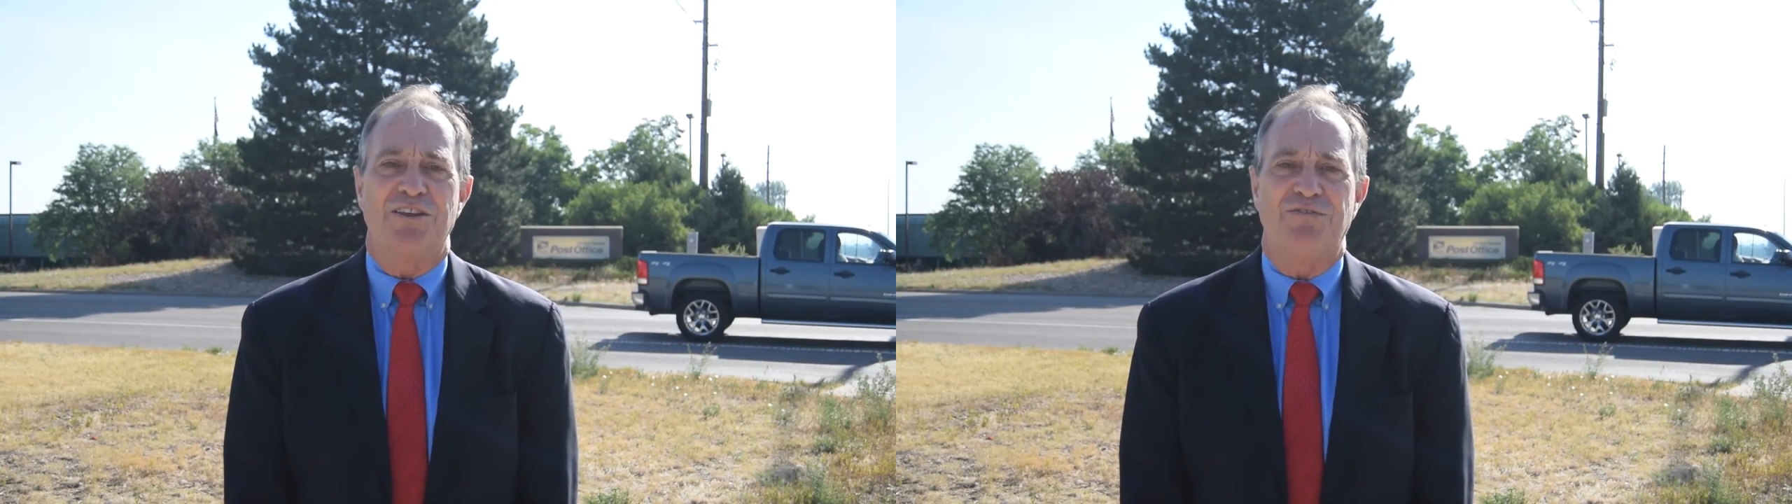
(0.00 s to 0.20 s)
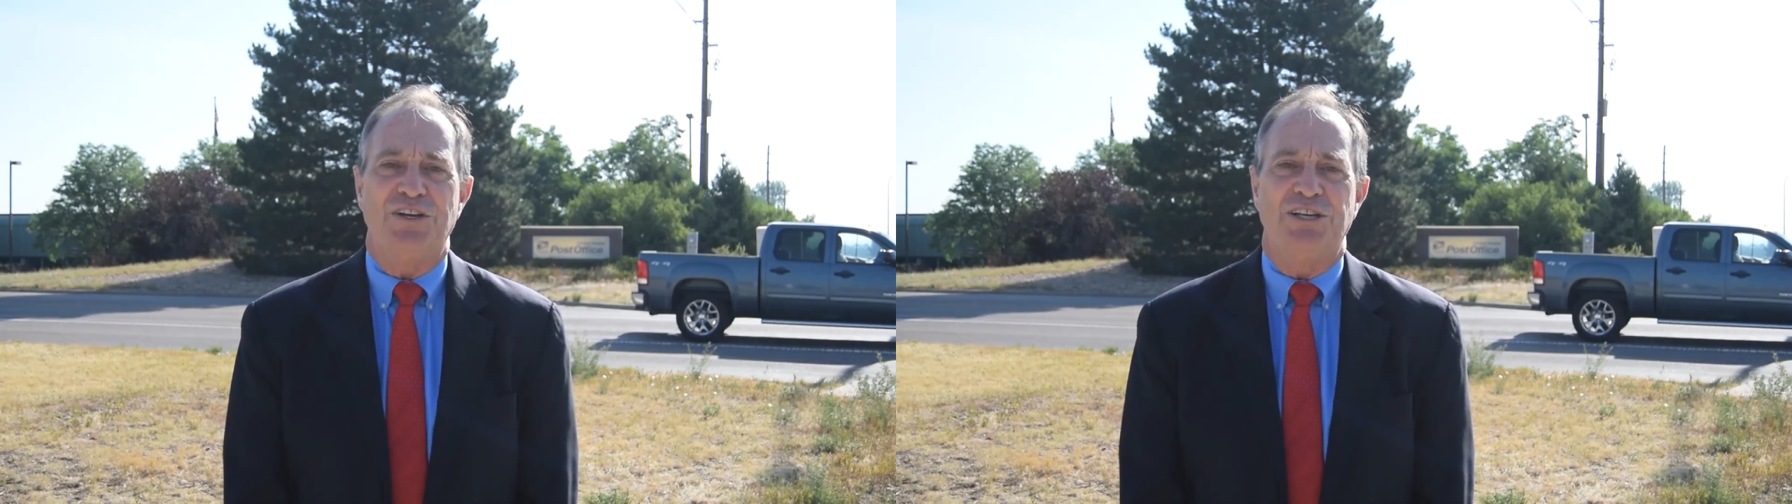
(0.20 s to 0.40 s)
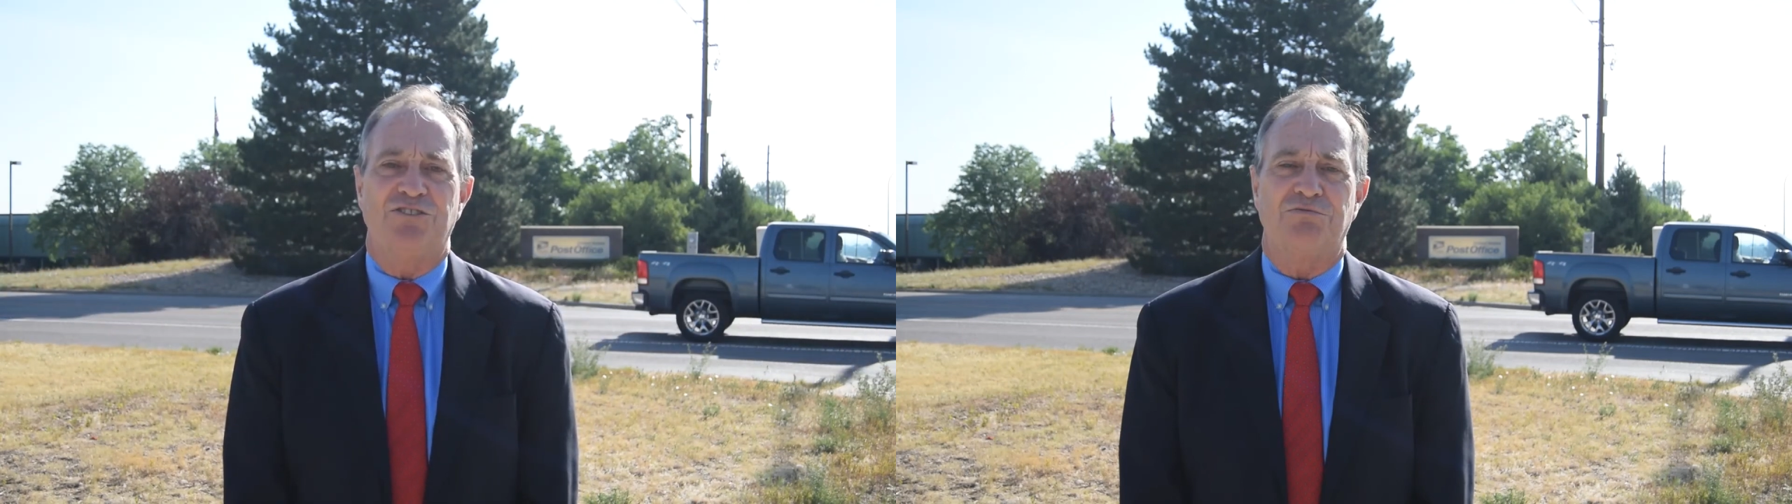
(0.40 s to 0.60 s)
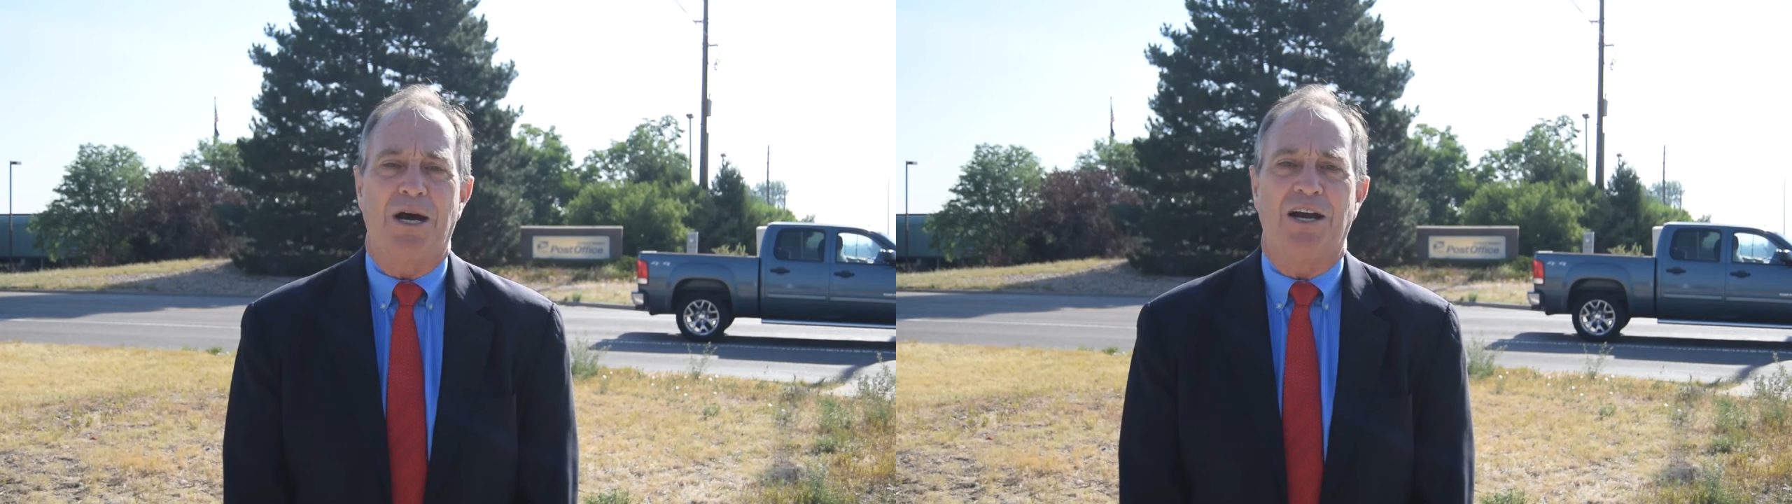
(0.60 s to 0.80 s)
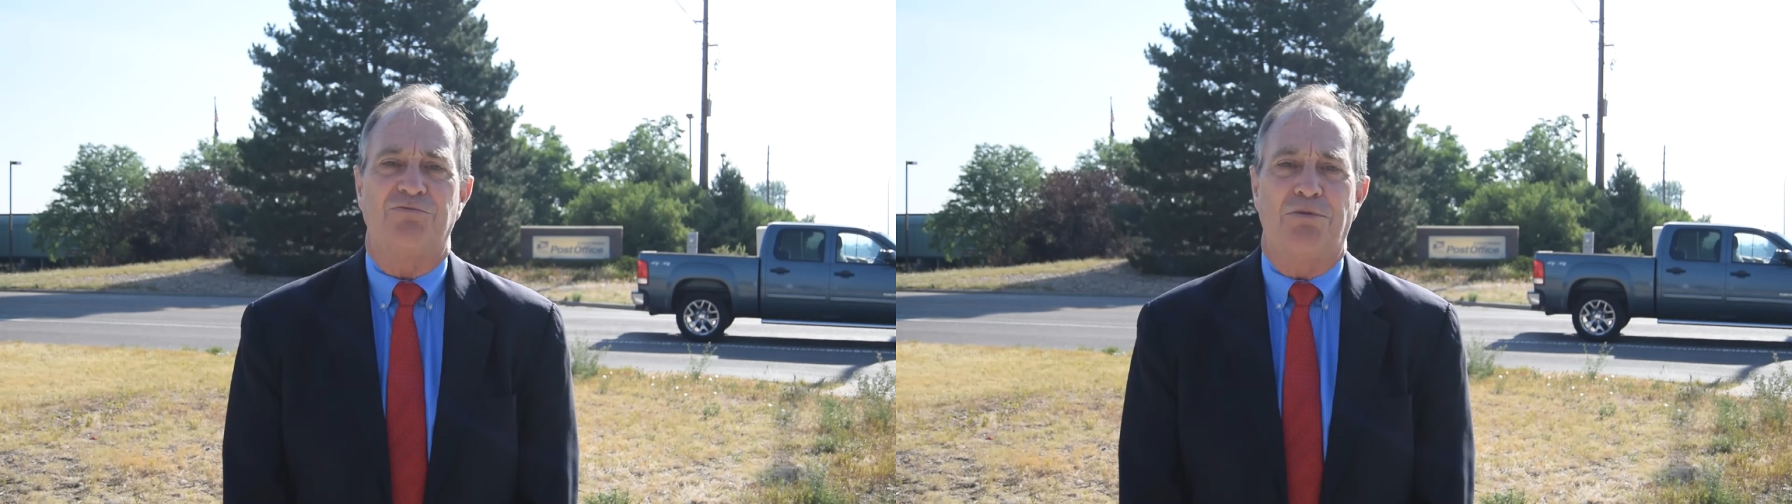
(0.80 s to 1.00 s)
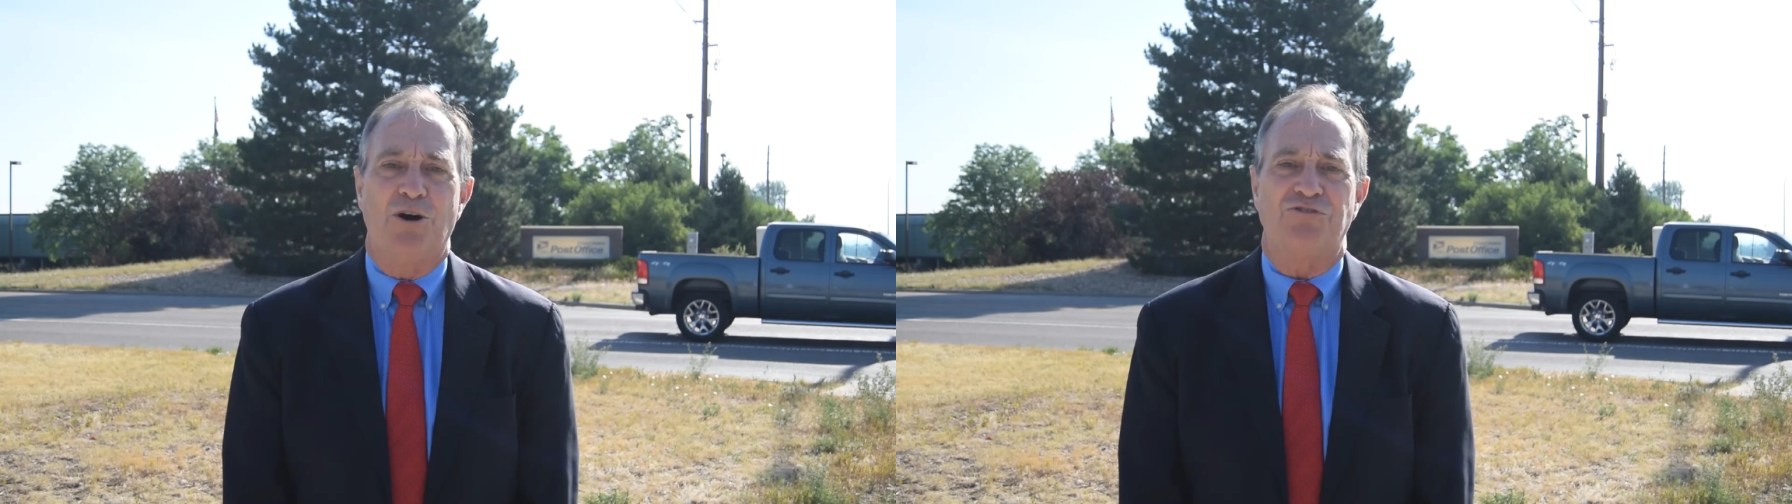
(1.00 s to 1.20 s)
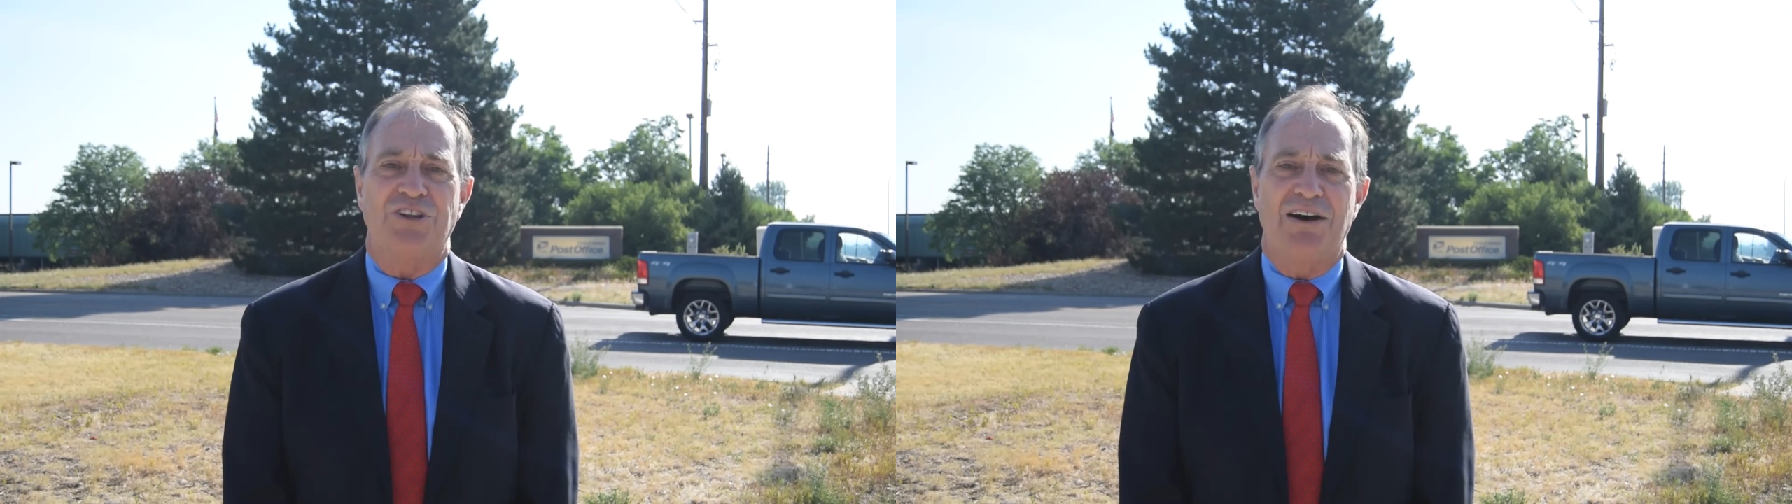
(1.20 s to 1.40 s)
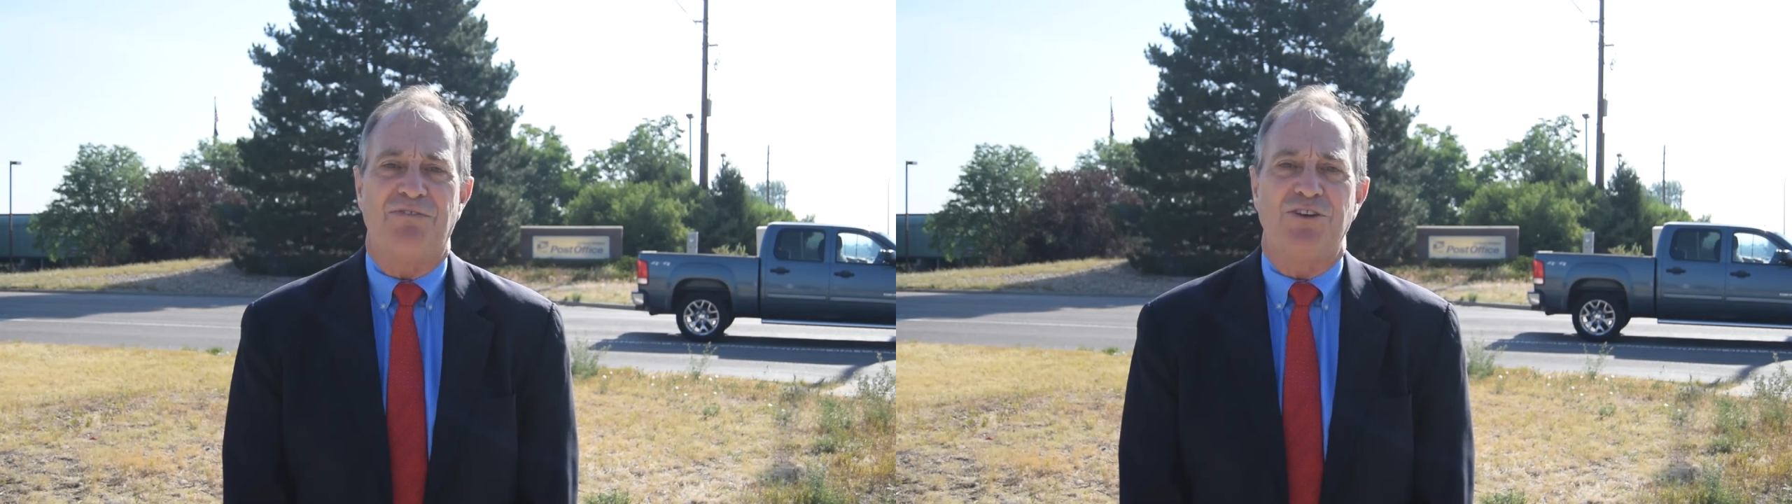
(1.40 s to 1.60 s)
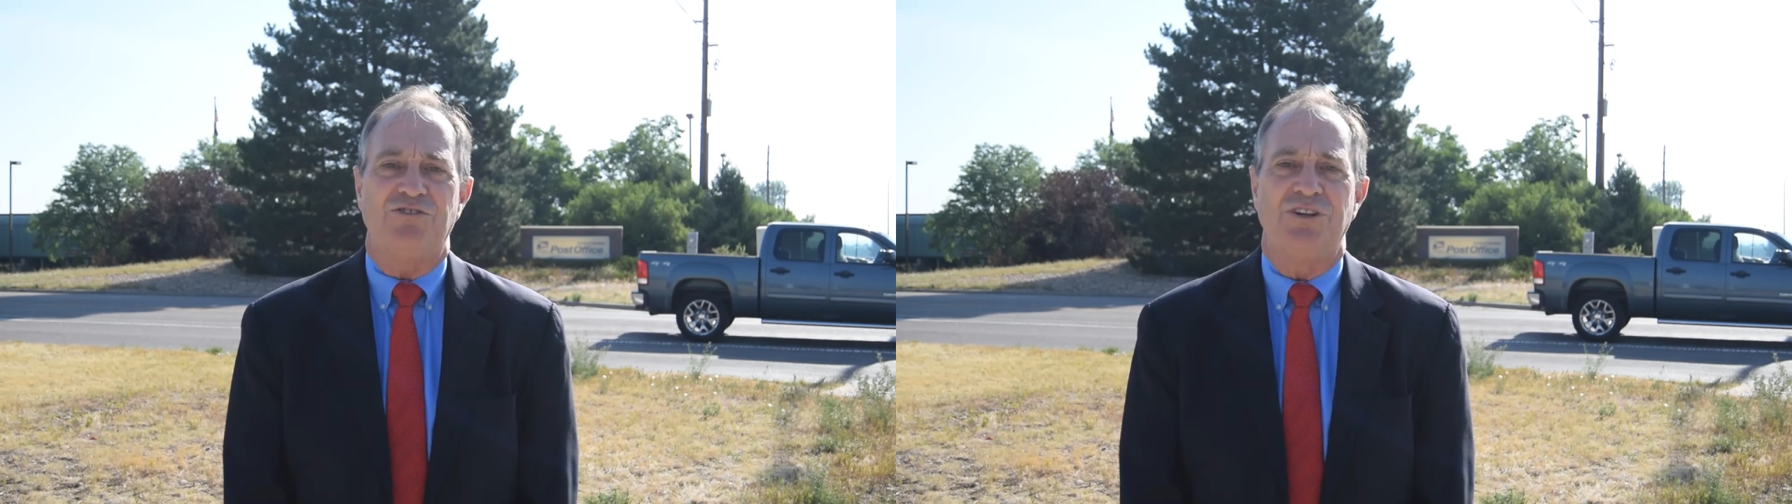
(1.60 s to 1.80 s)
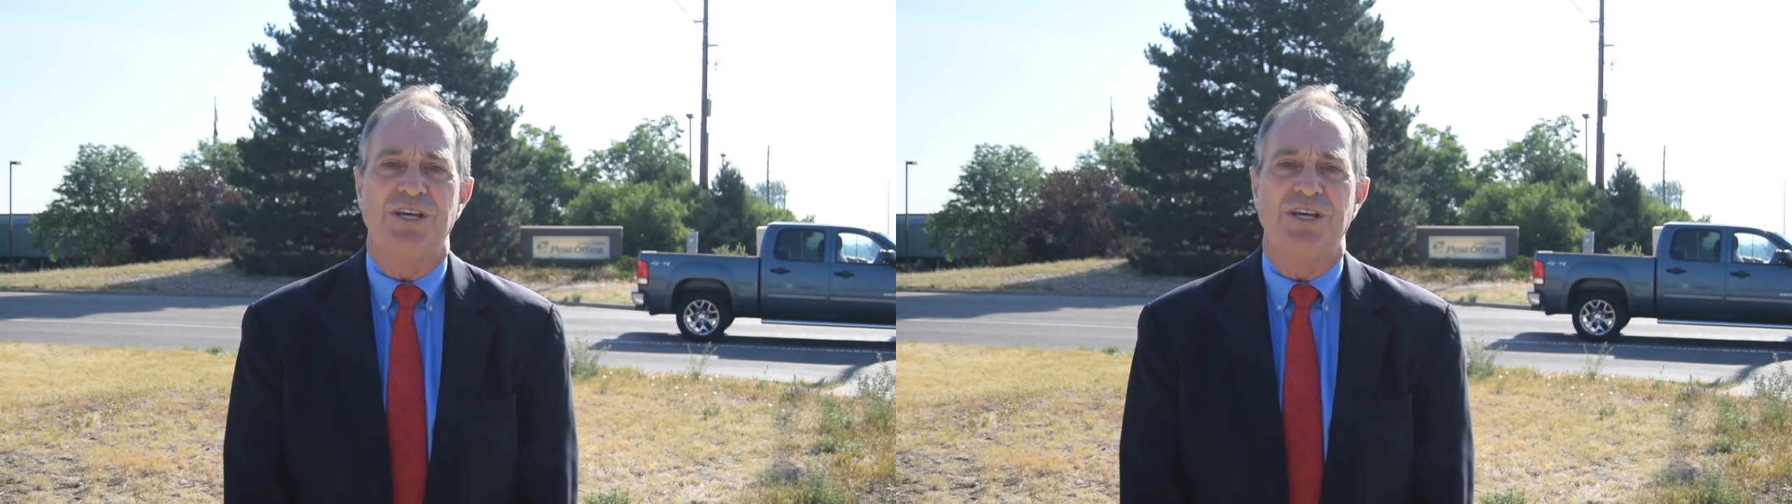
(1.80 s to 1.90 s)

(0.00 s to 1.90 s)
Felix Sparks post office.